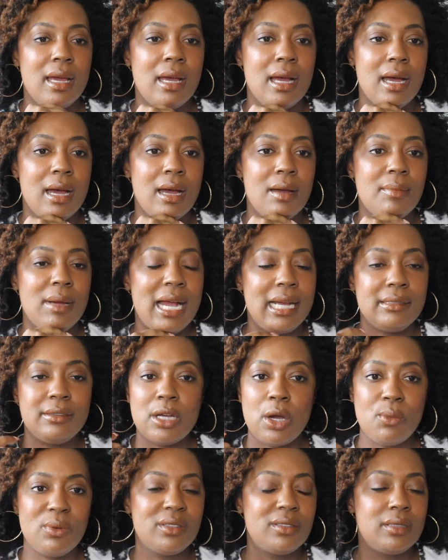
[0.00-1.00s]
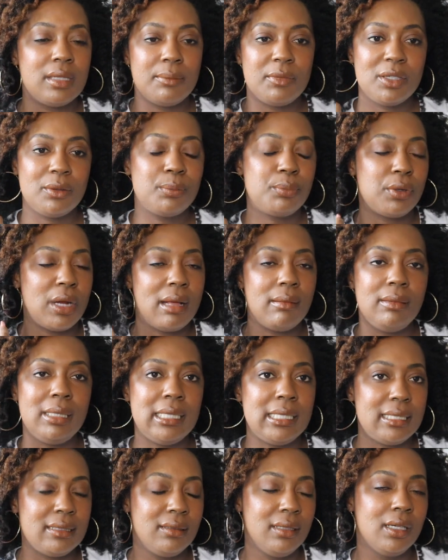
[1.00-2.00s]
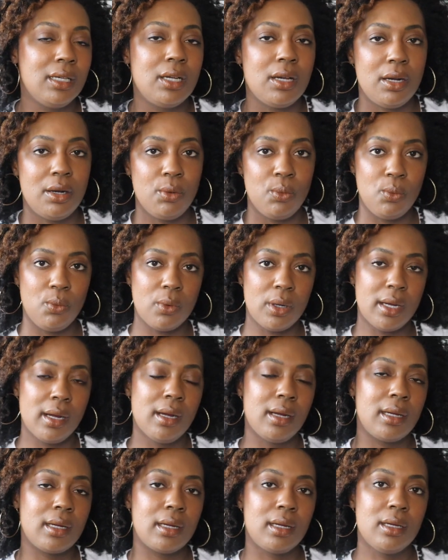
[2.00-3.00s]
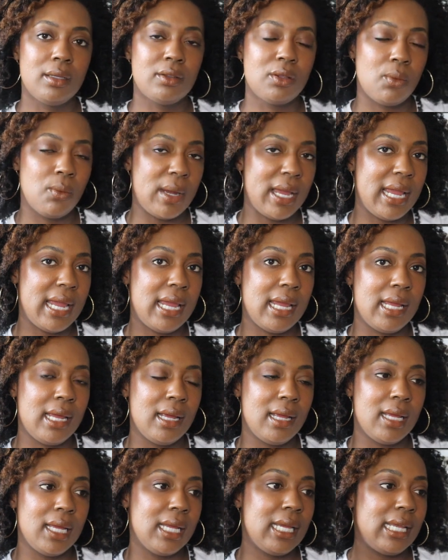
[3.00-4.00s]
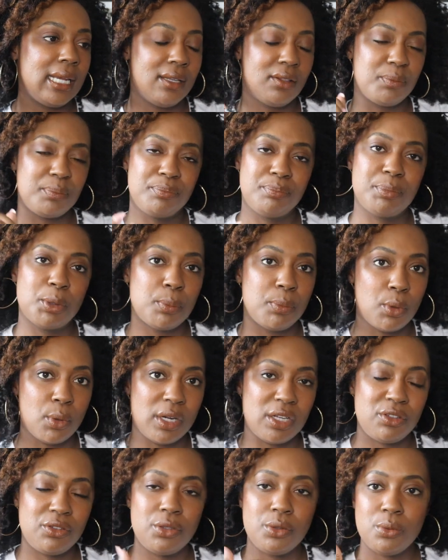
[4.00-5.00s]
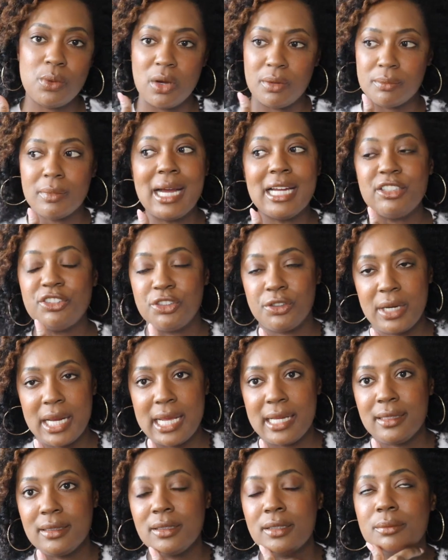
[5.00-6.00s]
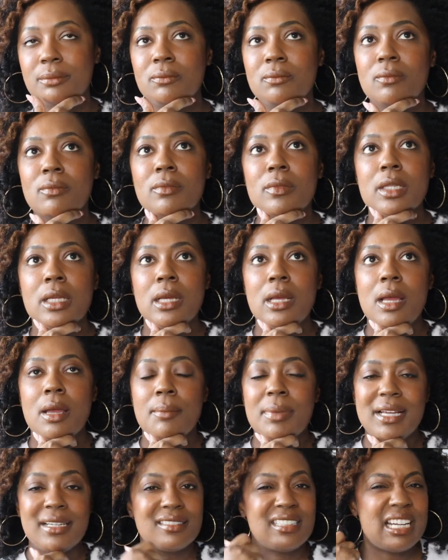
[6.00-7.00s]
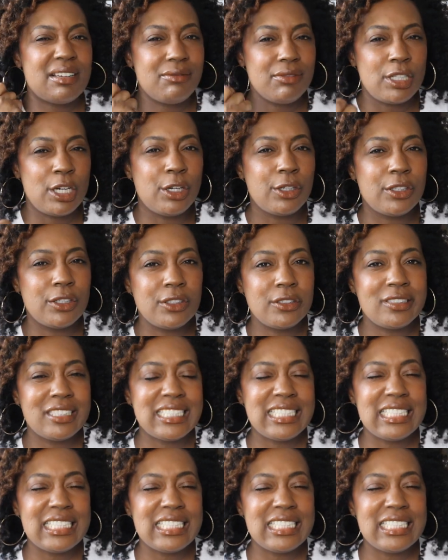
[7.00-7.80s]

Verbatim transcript: I know when something probably isn't gonna work the way it is purported to on my strands, because I've learned